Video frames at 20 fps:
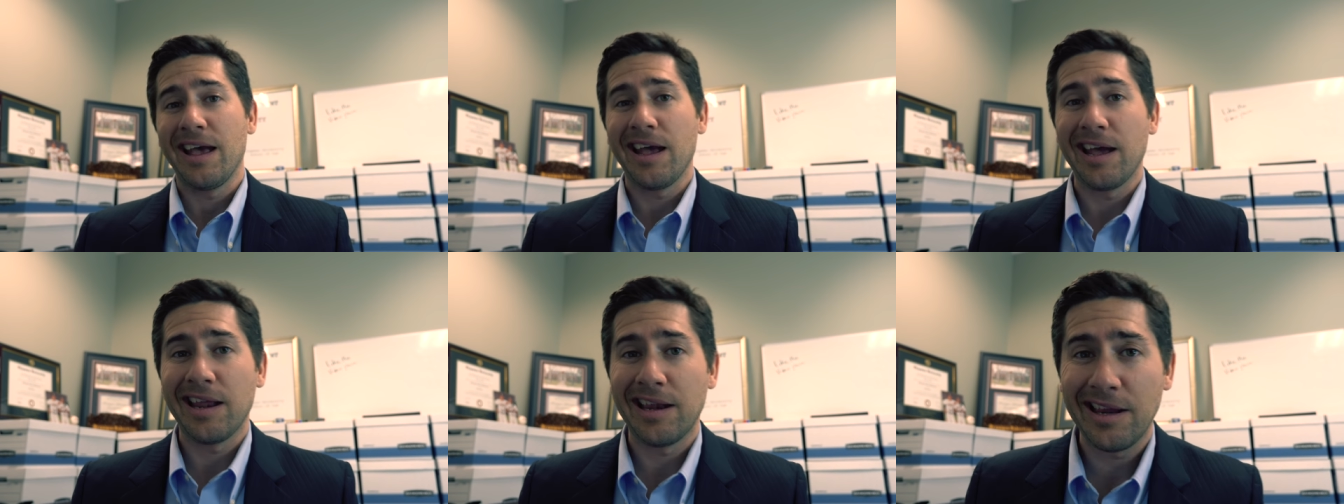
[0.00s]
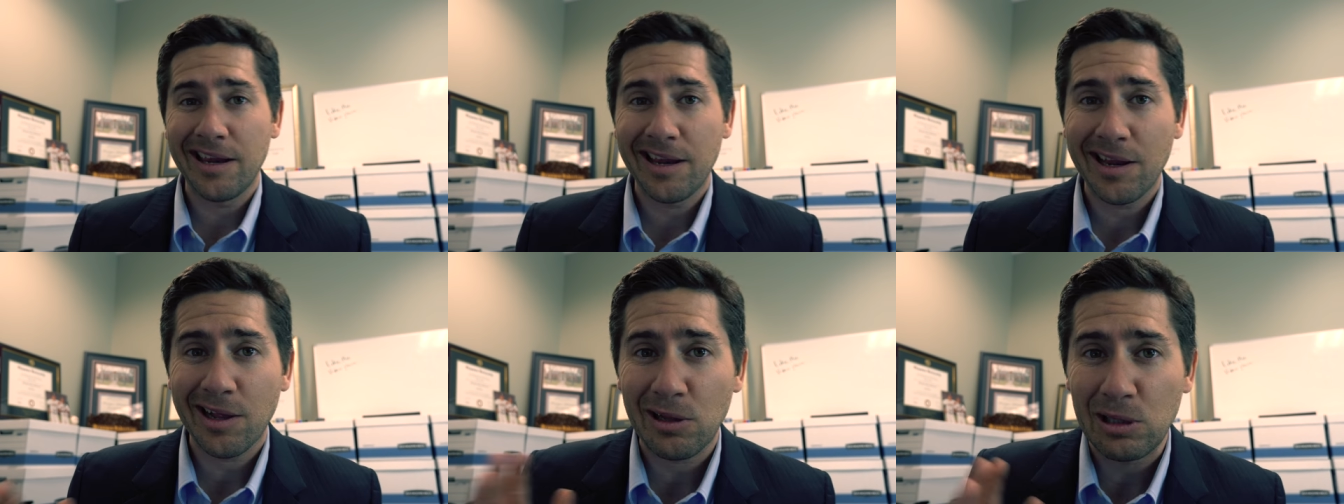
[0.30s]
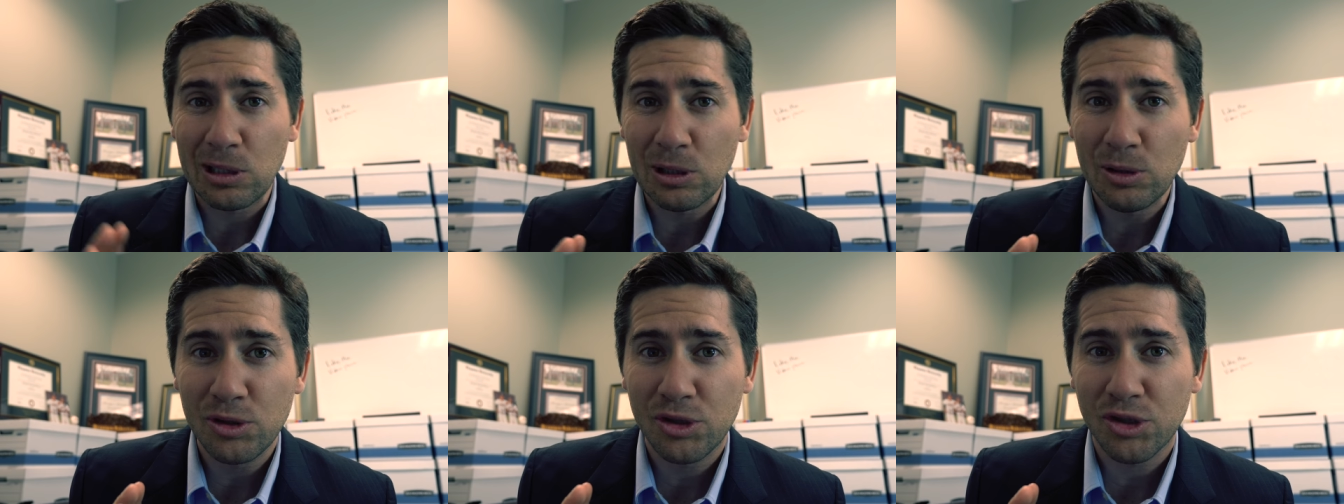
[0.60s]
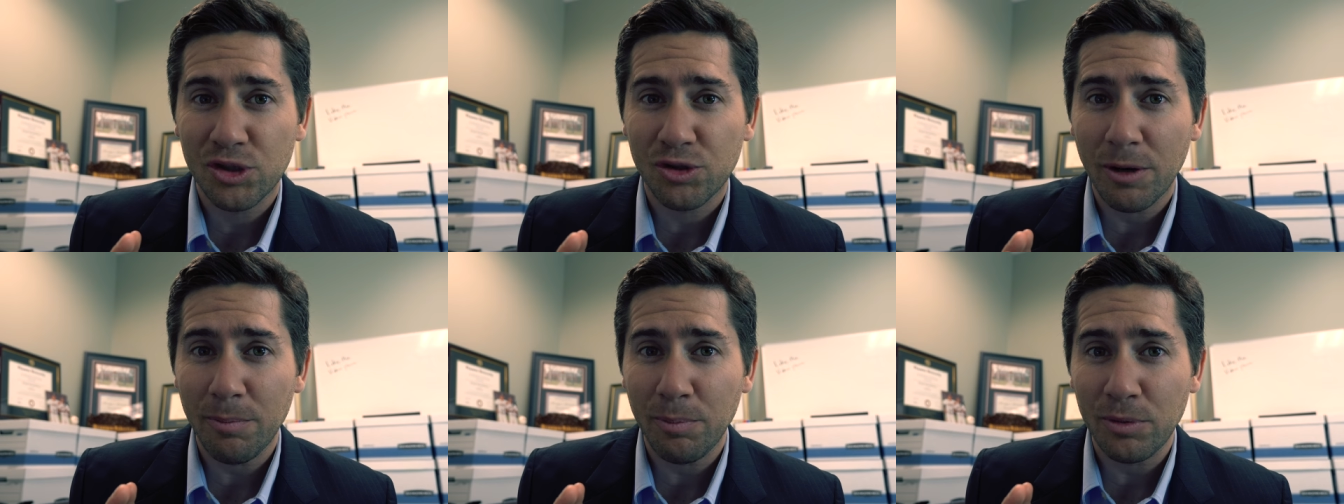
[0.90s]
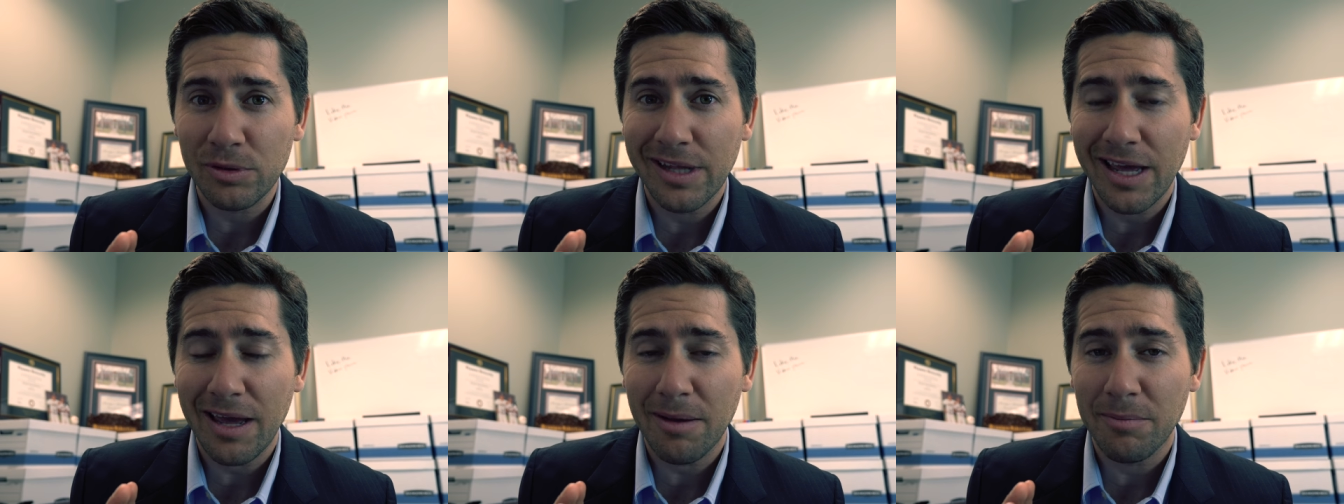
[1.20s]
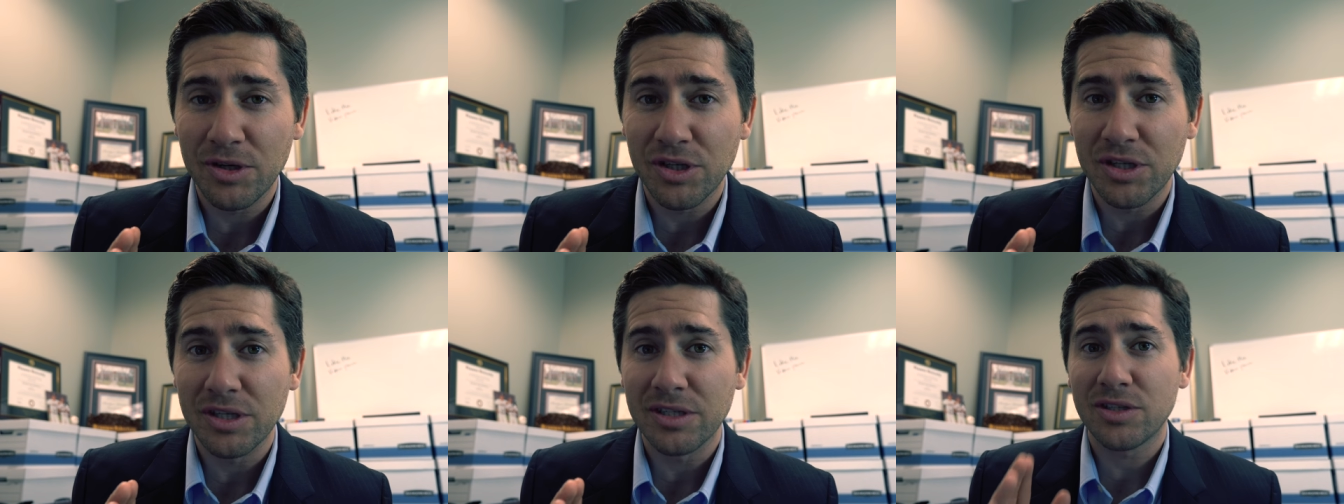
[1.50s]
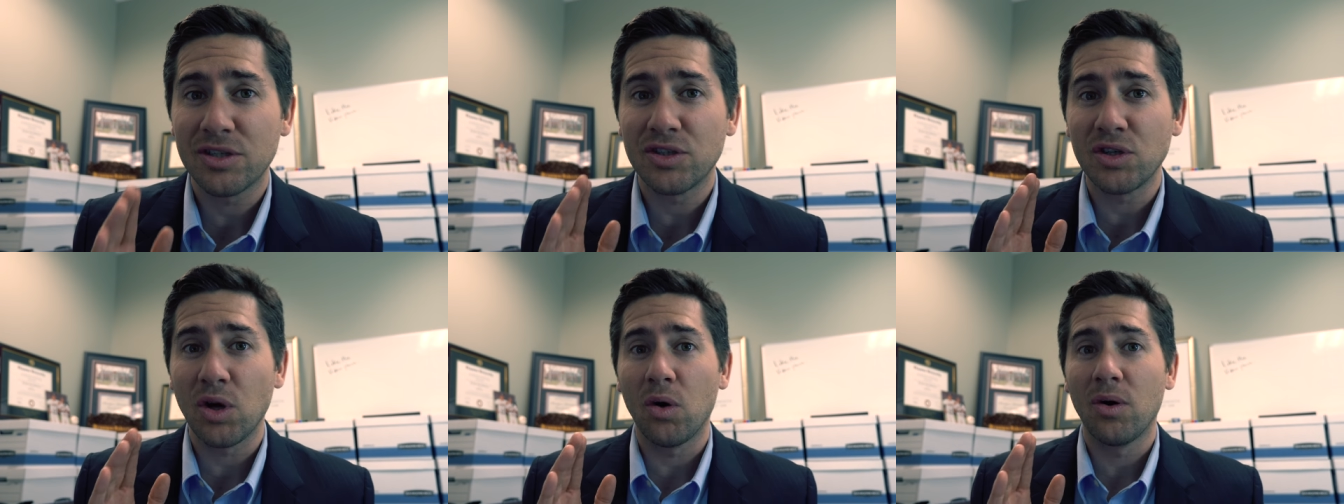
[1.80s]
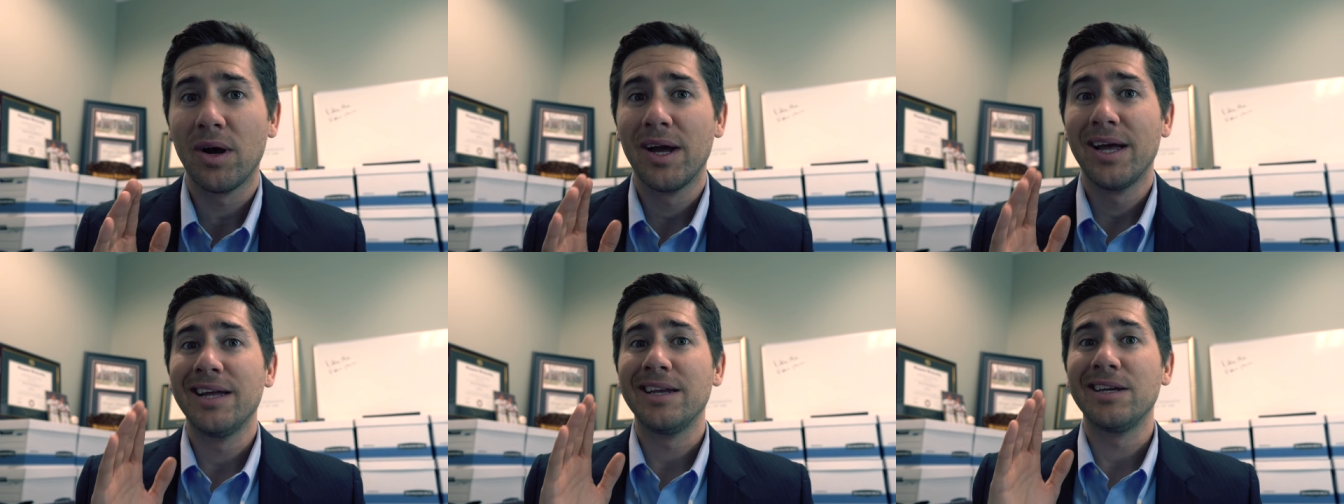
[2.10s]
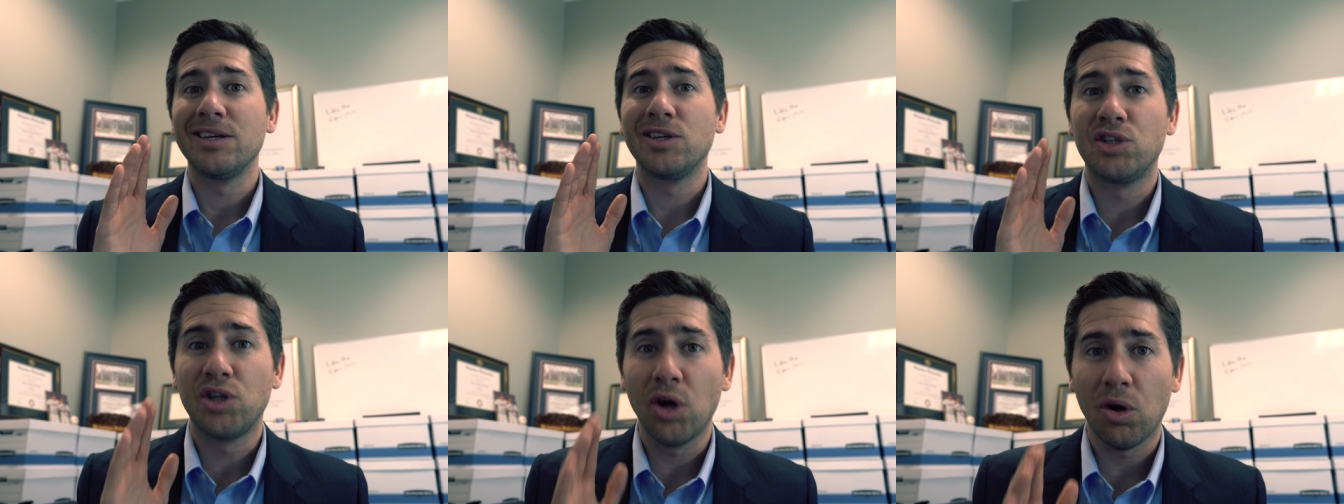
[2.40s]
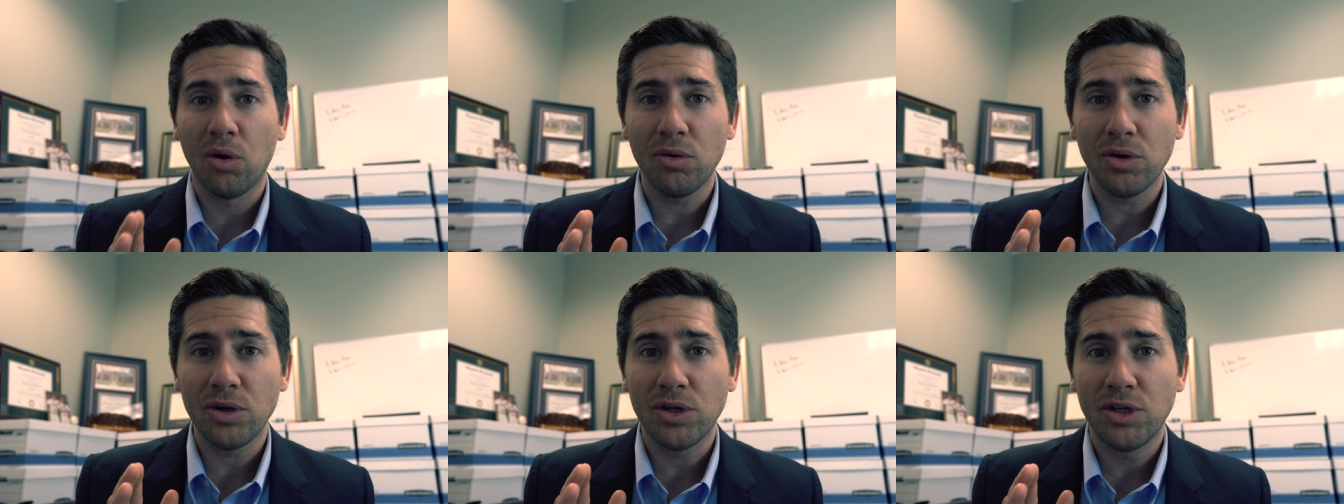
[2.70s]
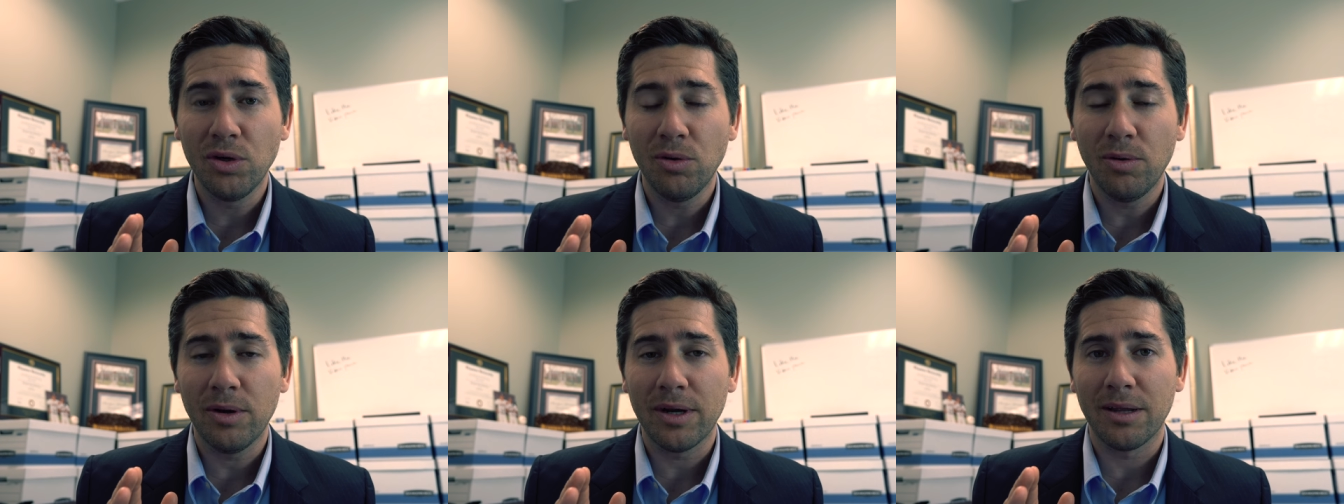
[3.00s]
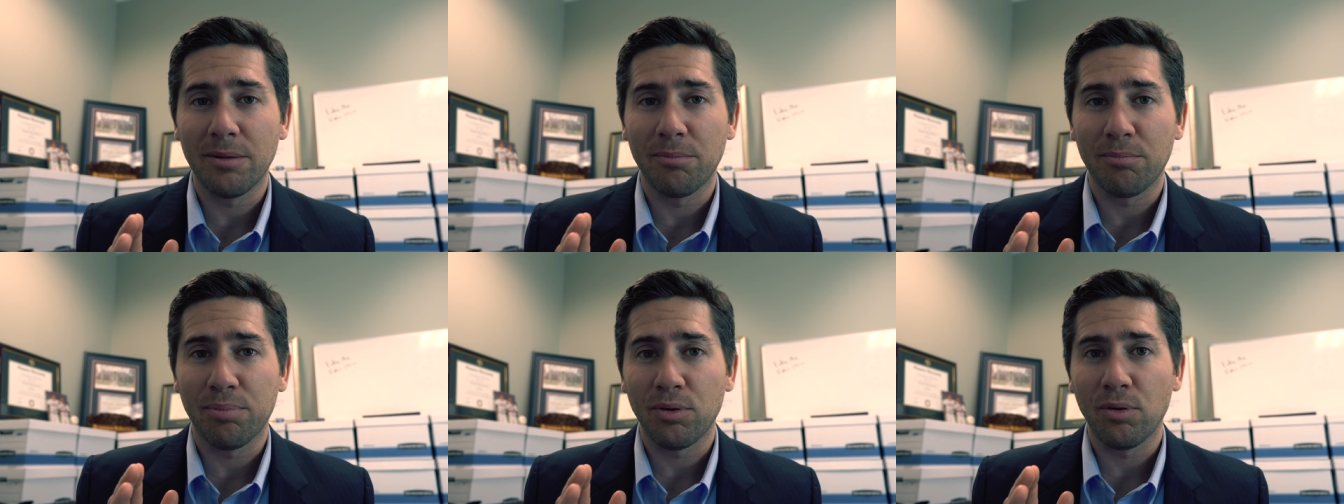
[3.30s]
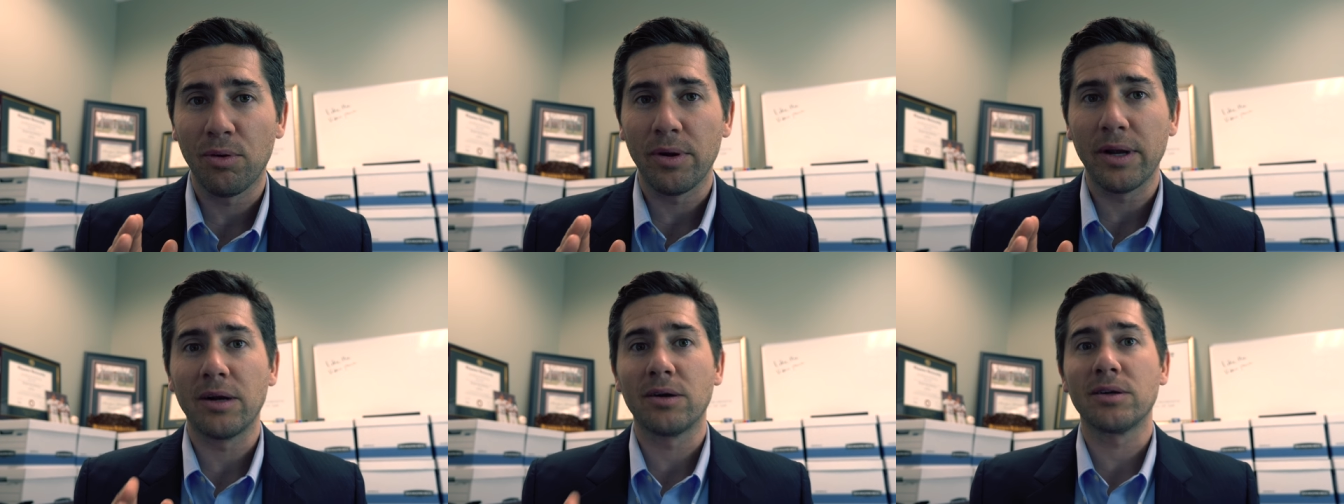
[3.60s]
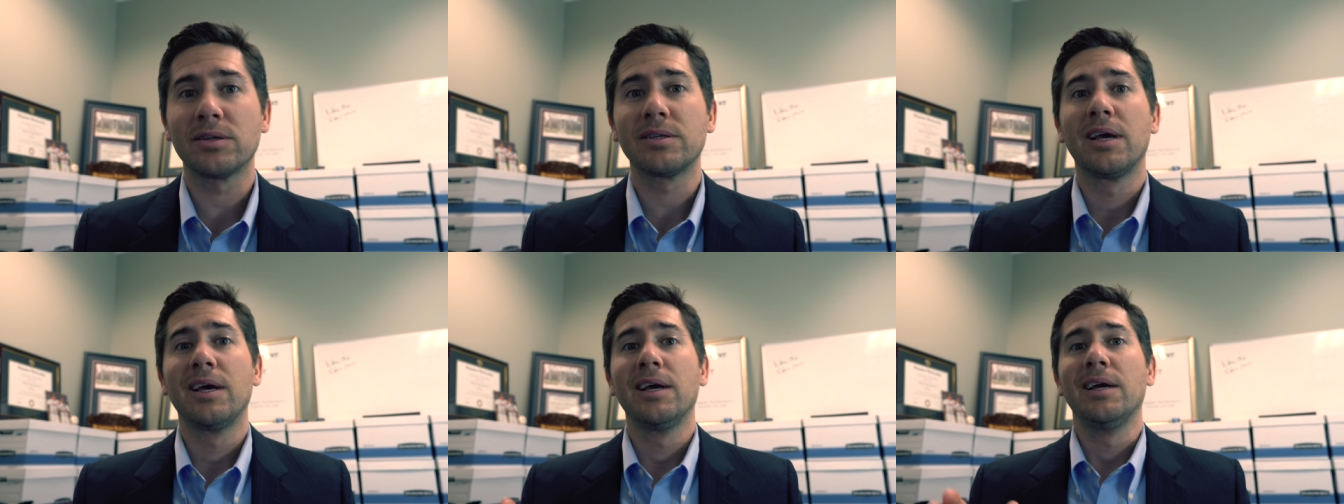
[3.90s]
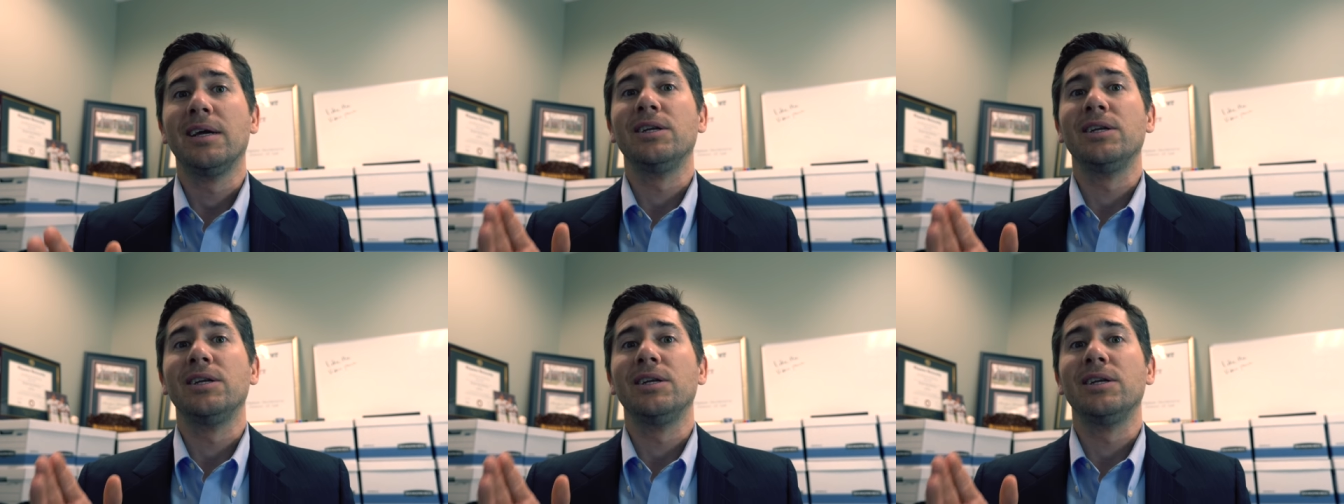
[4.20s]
And it includes triple damages. So don't do it, employers.